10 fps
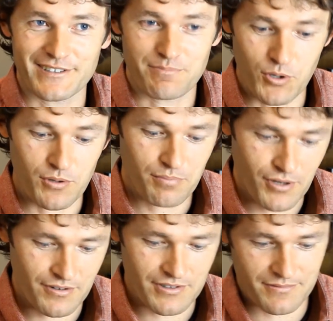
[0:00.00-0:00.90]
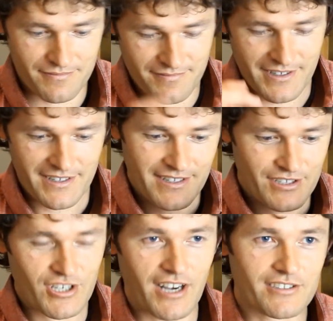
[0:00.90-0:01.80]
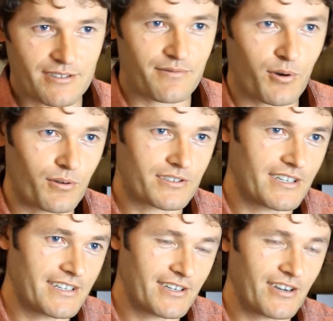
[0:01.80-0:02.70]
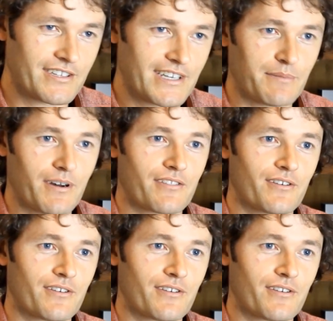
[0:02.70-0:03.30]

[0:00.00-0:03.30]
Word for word: It's burnt porridge, chunks of horsehair going down my